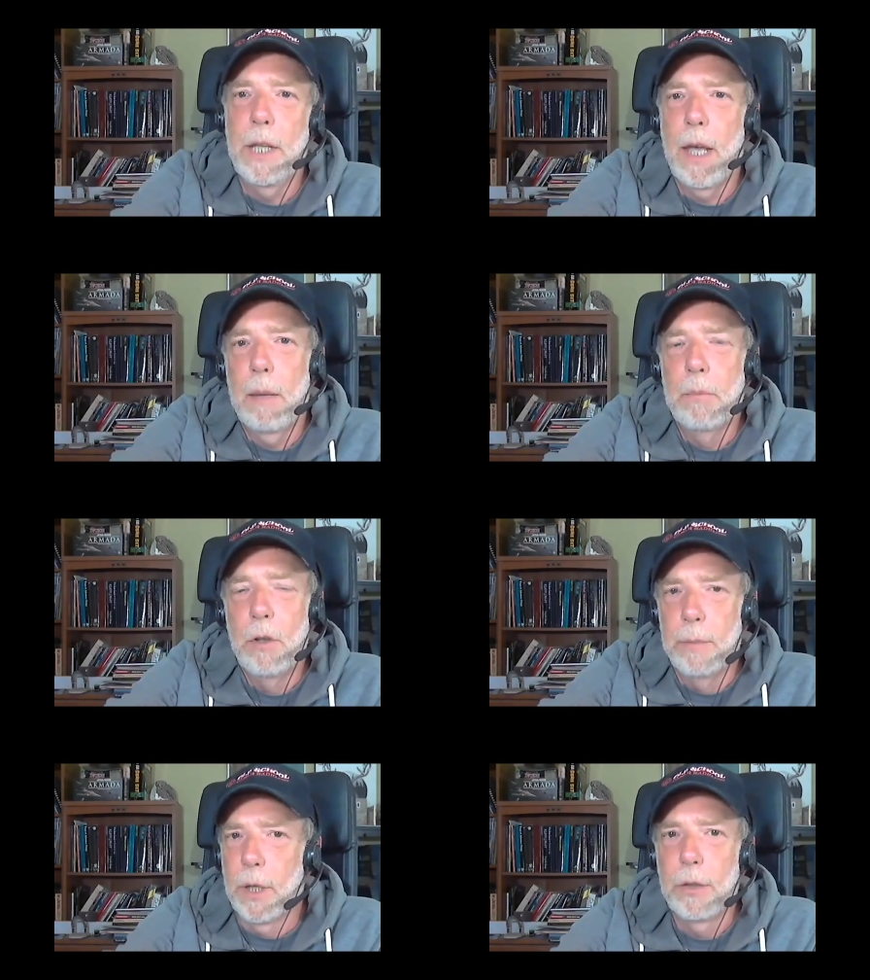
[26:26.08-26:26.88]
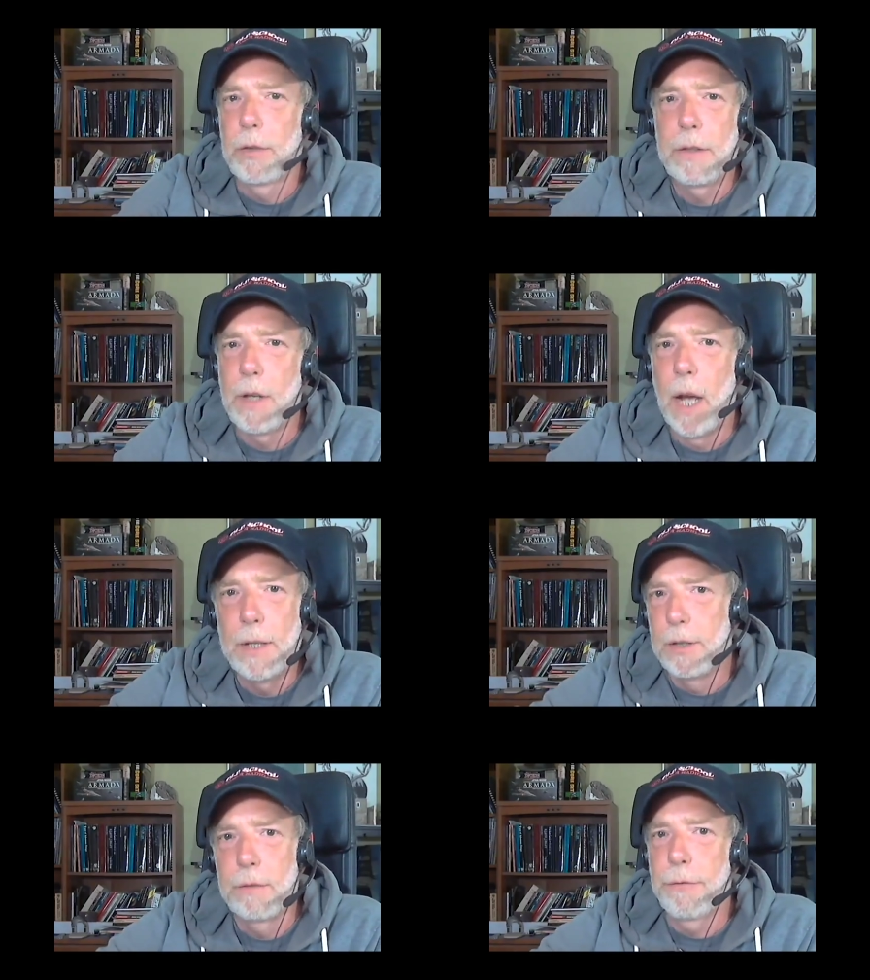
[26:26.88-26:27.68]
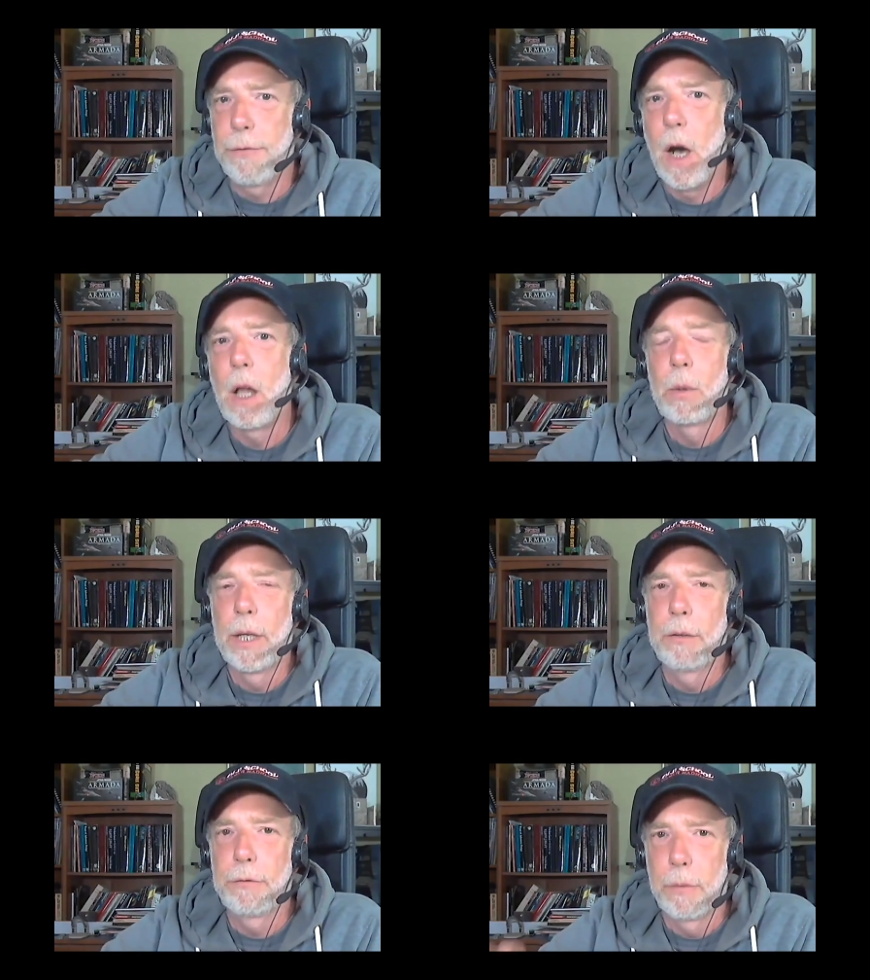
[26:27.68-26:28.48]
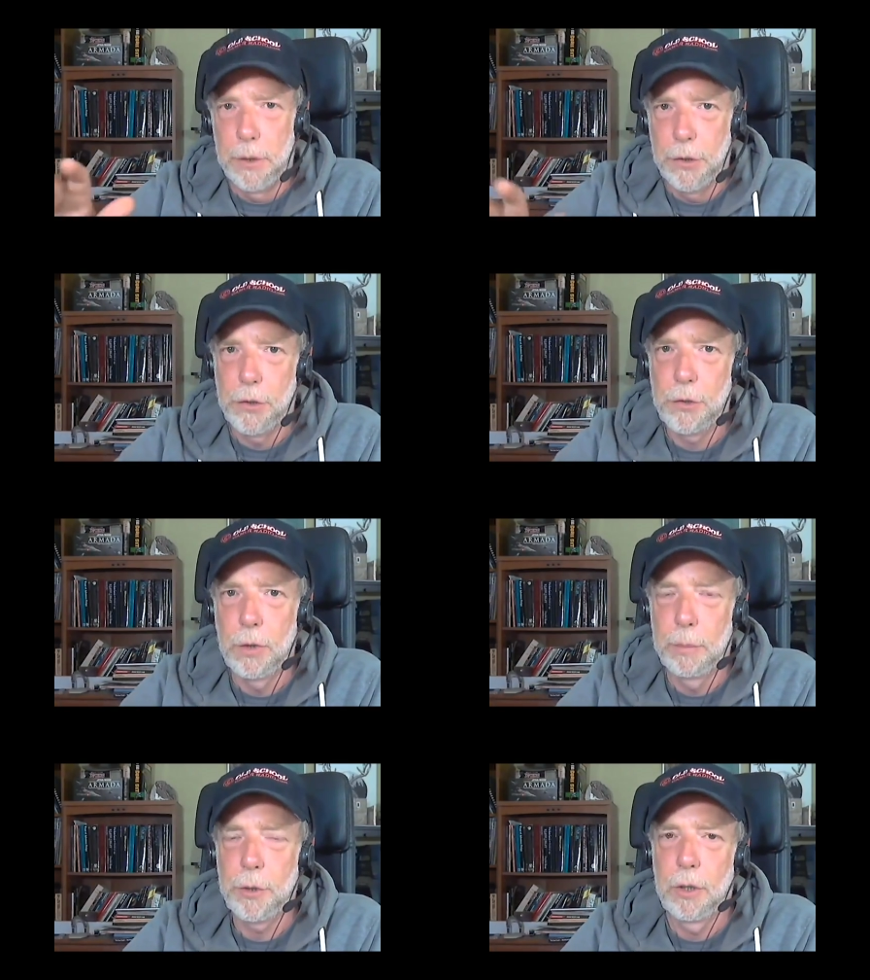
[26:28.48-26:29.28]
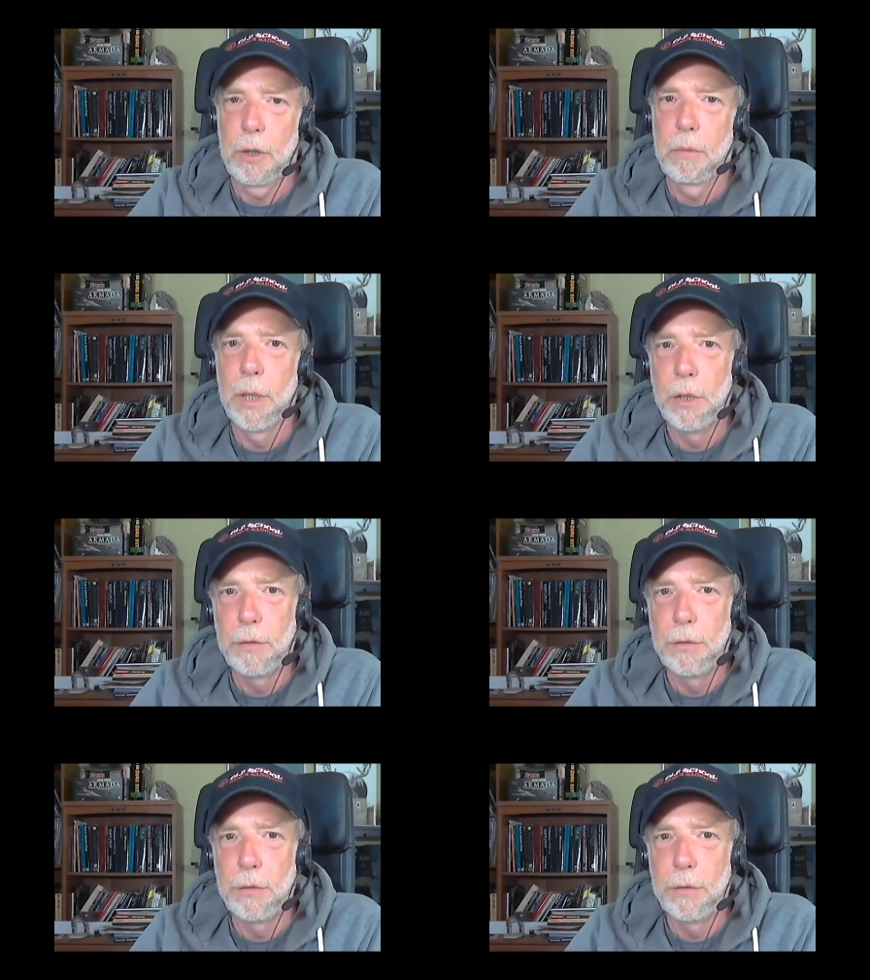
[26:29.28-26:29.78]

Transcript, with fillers: that movement because I I didn't follow it from the description. Okay,